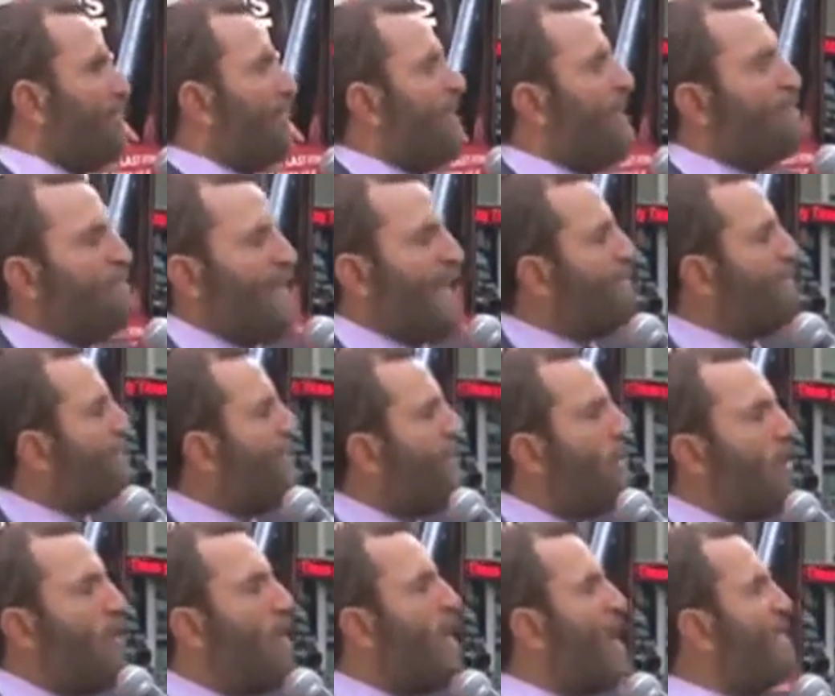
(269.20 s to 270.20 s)
the people
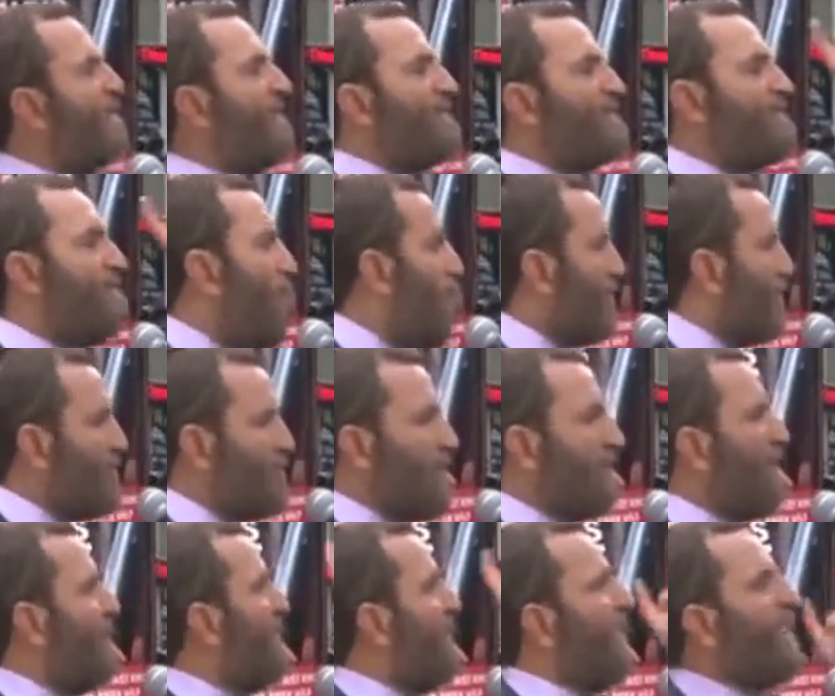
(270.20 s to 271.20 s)
who have
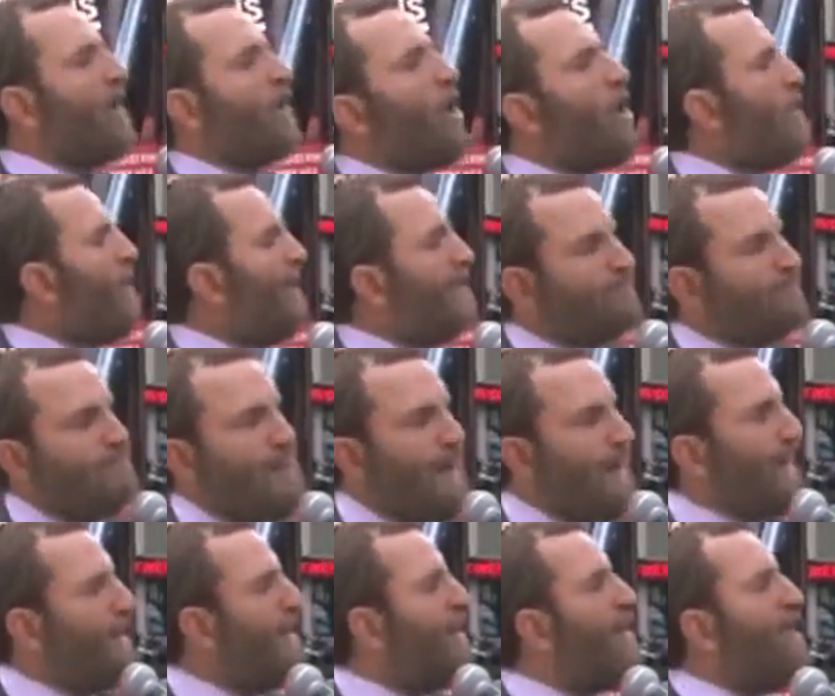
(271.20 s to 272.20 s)
unfortunately always
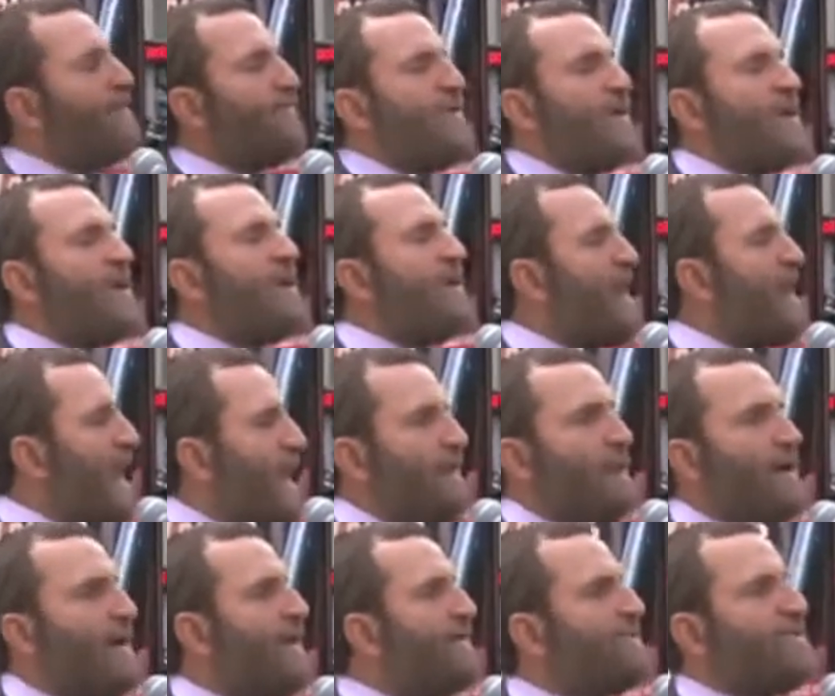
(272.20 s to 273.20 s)
been the
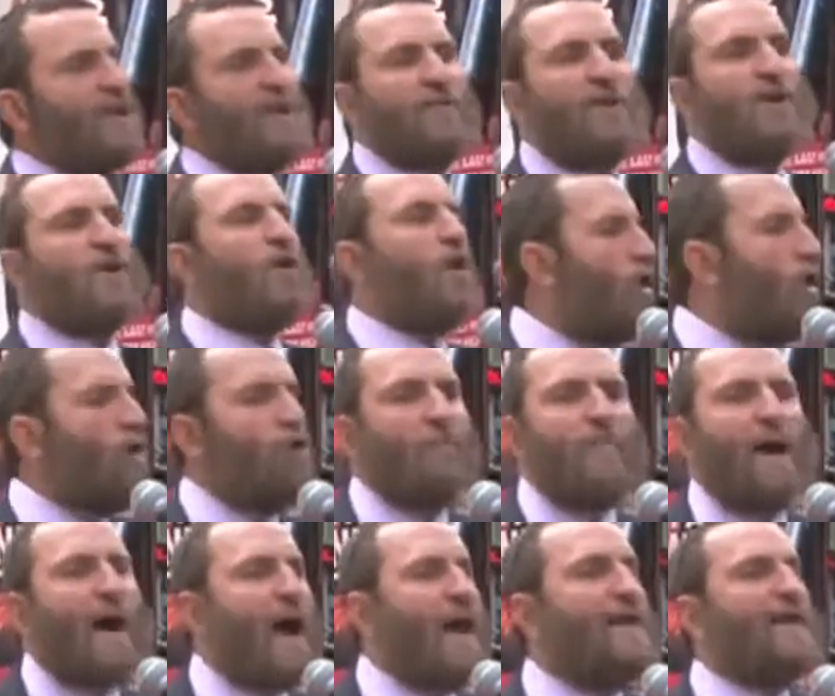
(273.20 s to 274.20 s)
canaries in the coal
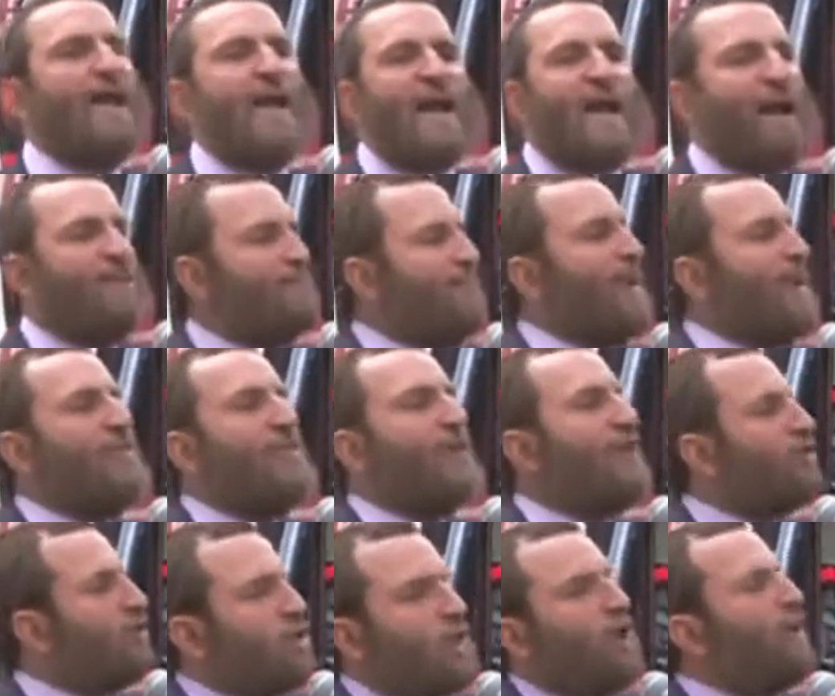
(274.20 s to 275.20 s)
mine have been
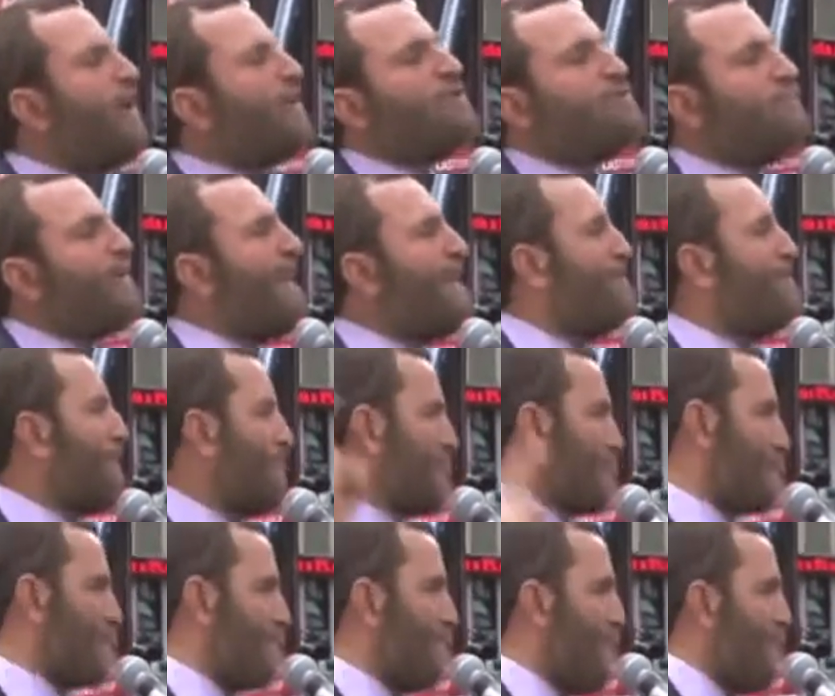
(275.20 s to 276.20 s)
the Jewish people.
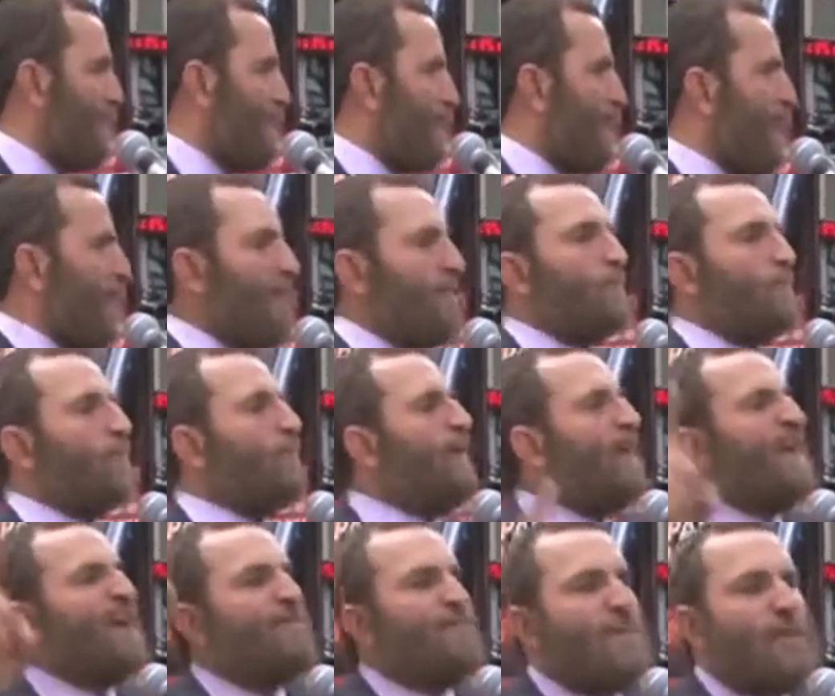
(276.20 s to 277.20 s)

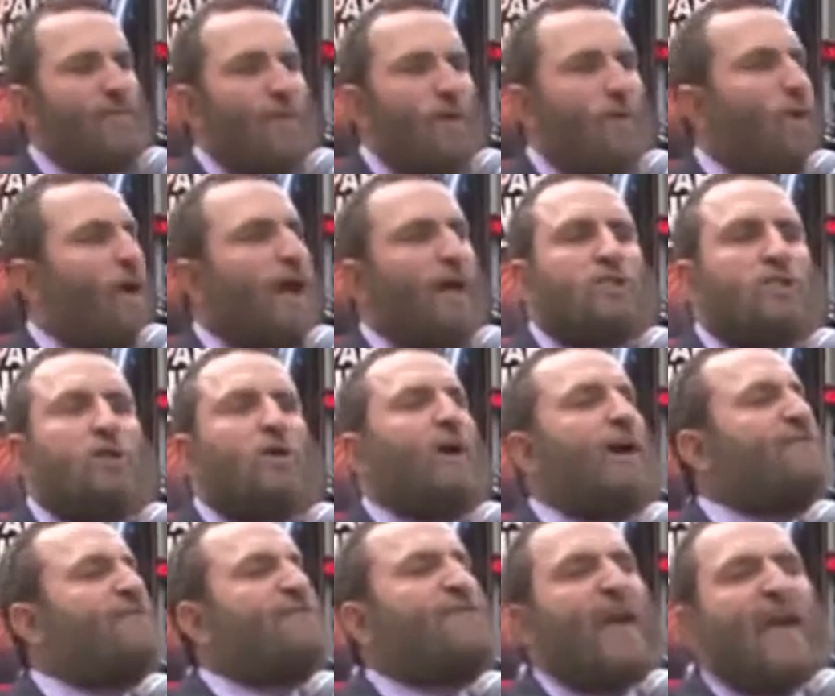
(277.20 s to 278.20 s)
We have been the ones who
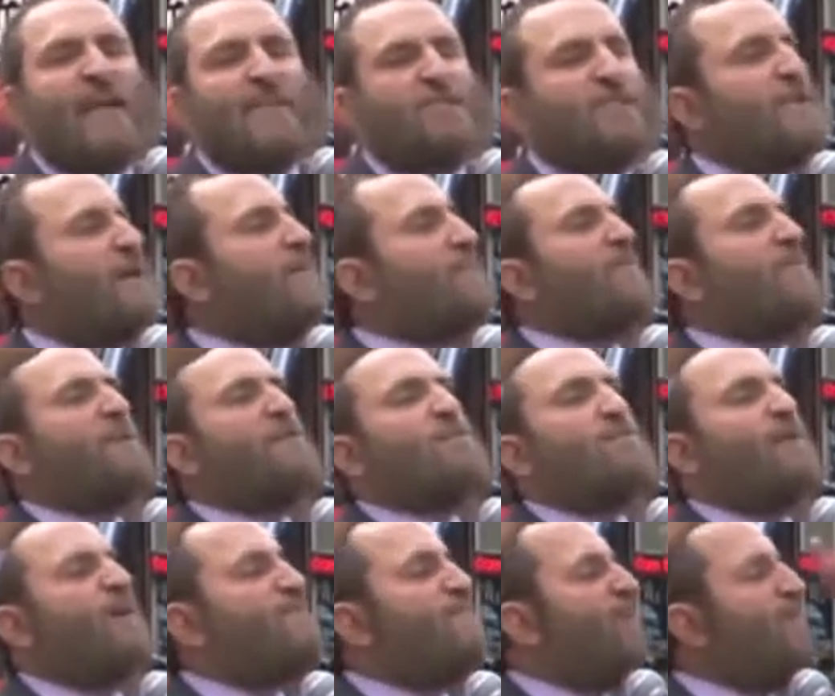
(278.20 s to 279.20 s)
have
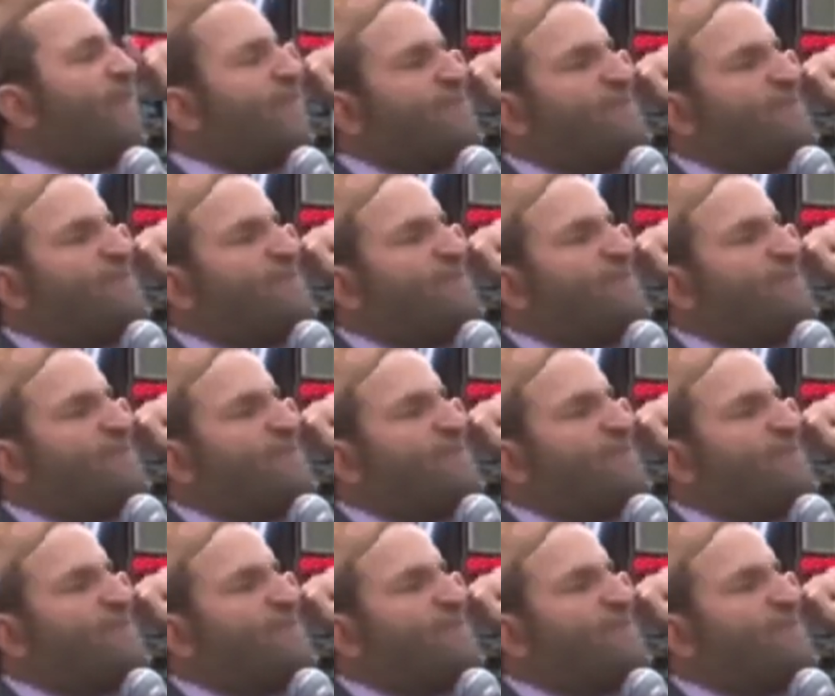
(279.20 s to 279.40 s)
been the